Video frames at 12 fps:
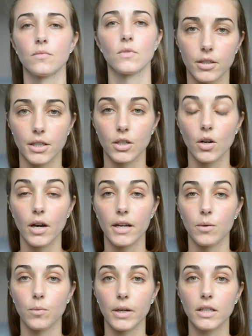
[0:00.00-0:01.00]
I'm going to go ahead
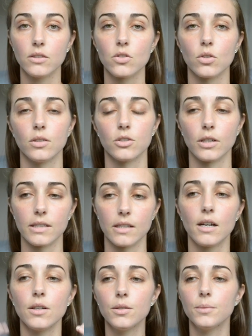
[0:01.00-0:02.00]
and wait so it dries
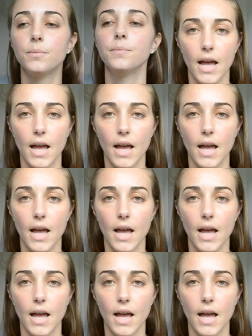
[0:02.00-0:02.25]
out.